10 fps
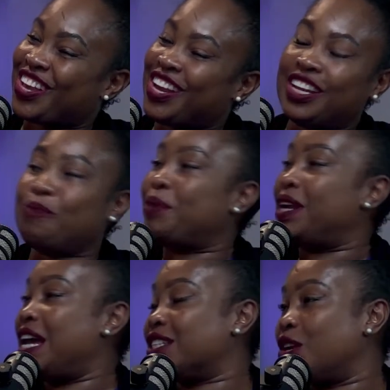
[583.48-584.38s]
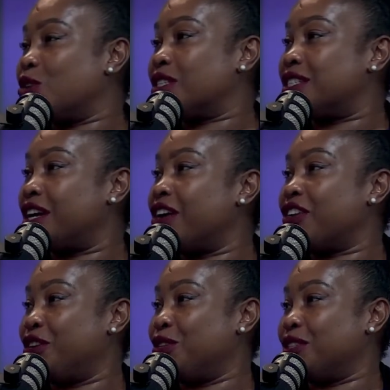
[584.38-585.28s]
But that's close to
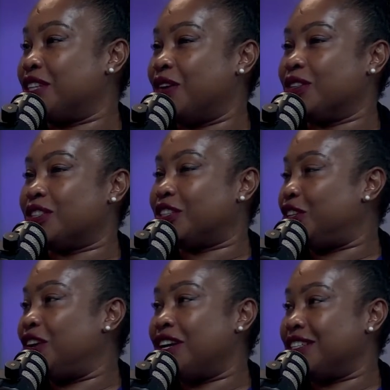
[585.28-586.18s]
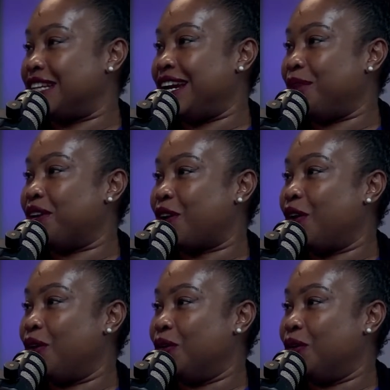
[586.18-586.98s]
Syracuse, though. Since you understand the cold.